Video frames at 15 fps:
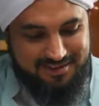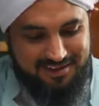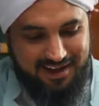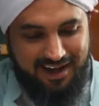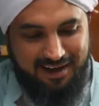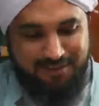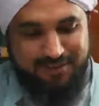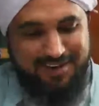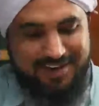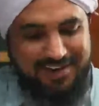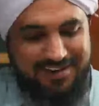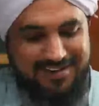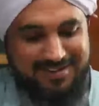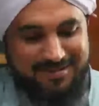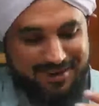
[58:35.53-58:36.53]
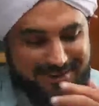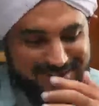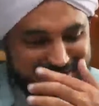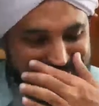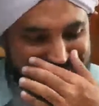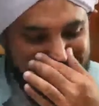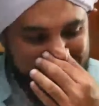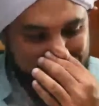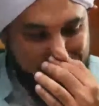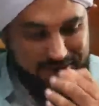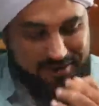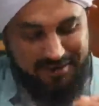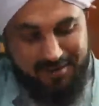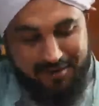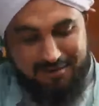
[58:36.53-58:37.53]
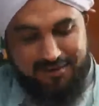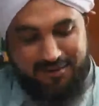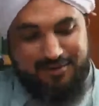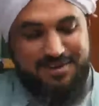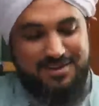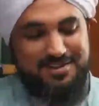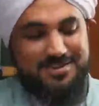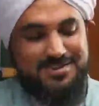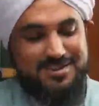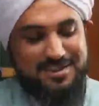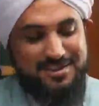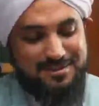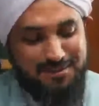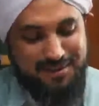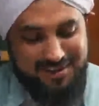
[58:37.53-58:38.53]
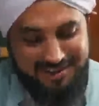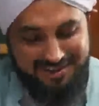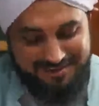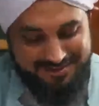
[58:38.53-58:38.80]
I'm reading this, mashallah, and I'm thinking of our teacher, Shaykh Ismail.